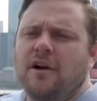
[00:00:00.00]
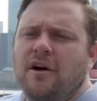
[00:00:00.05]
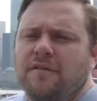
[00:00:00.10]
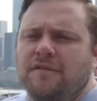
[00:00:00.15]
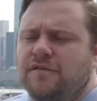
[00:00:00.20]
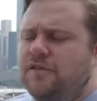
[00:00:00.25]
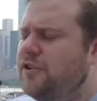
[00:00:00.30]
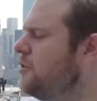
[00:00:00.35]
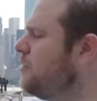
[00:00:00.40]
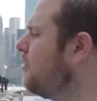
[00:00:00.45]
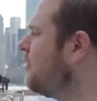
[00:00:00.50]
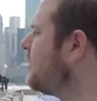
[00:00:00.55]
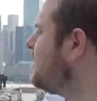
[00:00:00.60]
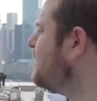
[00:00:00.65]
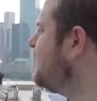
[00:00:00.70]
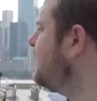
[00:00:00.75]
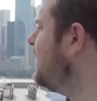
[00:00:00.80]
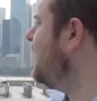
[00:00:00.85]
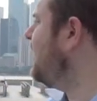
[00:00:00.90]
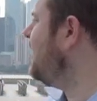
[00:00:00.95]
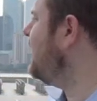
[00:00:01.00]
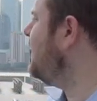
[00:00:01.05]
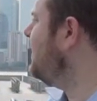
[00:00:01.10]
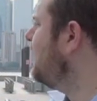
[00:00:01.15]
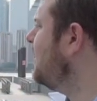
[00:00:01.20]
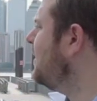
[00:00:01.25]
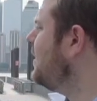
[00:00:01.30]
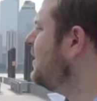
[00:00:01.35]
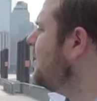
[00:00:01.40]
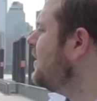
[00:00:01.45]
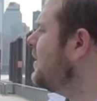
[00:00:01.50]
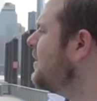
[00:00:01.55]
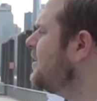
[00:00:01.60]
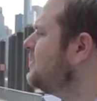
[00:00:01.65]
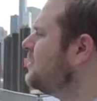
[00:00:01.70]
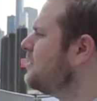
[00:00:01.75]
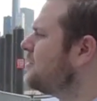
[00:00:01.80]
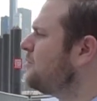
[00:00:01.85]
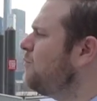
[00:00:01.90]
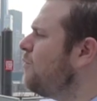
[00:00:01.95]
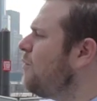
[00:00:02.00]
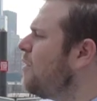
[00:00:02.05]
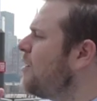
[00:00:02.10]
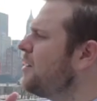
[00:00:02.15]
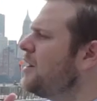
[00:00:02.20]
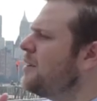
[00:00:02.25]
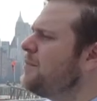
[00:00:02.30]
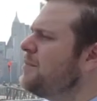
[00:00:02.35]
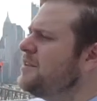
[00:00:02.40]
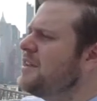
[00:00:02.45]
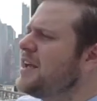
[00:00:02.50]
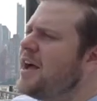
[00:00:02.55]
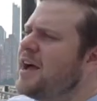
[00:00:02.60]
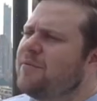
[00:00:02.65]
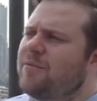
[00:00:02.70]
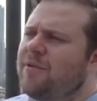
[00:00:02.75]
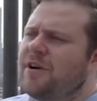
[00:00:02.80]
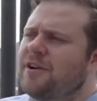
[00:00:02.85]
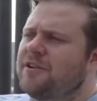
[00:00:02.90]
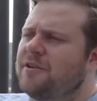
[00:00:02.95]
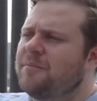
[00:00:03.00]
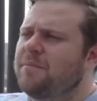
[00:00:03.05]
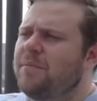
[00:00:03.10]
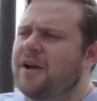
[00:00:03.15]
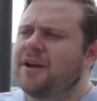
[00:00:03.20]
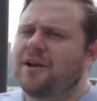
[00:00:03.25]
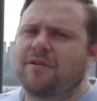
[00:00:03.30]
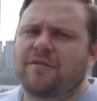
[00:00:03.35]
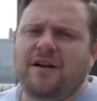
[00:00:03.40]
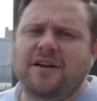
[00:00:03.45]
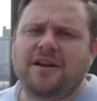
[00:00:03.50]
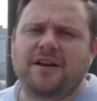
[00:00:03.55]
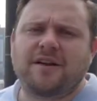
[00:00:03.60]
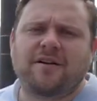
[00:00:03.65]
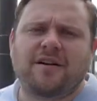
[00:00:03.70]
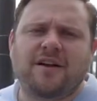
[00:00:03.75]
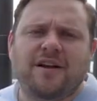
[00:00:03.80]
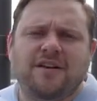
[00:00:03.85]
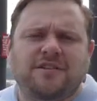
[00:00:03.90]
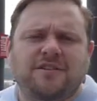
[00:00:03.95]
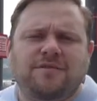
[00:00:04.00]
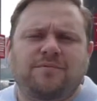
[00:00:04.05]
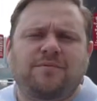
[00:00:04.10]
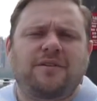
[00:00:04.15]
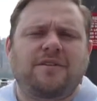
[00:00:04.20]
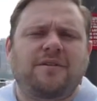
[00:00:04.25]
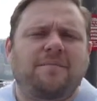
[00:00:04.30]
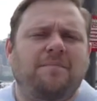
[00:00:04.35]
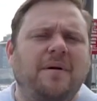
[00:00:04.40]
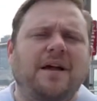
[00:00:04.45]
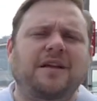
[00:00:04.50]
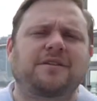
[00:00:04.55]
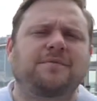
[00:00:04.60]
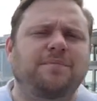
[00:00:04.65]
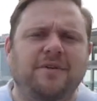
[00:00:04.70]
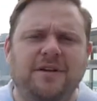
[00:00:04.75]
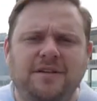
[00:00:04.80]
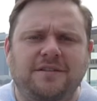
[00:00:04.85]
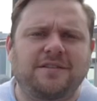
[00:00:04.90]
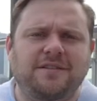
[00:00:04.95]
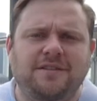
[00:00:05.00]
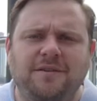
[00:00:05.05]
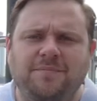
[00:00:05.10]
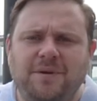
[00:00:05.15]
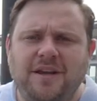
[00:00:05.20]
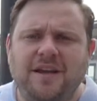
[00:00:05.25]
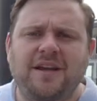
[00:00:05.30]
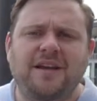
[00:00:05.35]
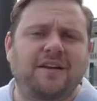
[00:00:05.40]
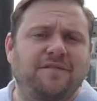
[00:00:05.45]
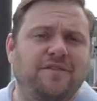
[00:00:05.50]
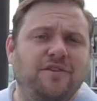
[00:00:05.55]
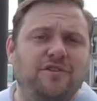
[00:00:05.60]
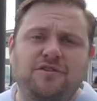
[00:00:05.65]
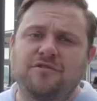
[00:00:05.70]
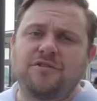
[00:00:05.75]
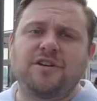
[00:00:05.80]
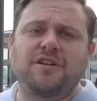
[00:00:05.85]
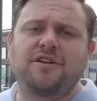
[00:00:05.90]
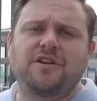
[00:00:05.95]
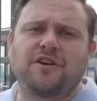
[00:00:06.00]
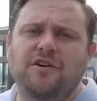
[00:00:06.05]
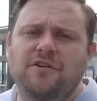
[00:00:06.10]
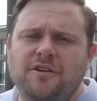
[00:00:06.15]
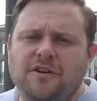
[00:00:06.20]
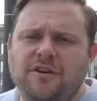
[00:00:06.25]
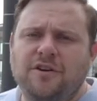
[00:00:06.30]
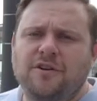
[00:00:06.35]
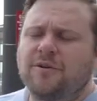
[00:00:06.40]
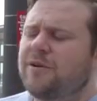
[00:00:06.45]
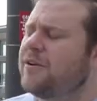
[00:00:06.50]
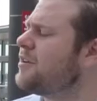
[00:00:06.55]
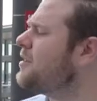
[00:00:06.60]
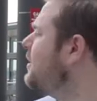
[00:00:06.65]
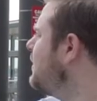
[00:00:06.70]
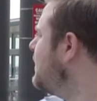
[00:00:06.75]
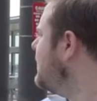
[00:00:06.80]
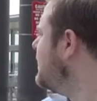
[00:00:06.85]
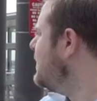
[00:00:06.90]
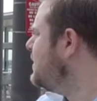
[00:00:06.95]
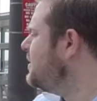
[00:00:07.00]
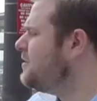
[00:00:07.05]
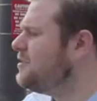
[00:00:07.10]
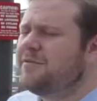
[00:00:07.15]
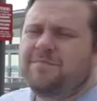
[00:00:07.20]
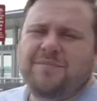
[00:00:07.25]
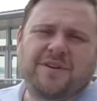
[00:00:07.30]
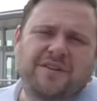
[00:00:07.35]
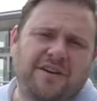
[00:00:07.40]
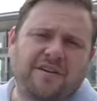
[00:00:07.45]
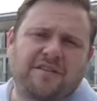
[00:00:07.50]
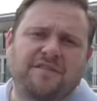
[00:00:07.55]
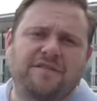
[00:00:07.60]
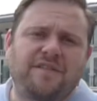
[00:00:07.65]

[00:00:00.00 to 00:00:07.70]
of New York City. Just walking up and down, riding your bike around here. It's just one of the best places to be. And if you do need to go to New York, you can be there in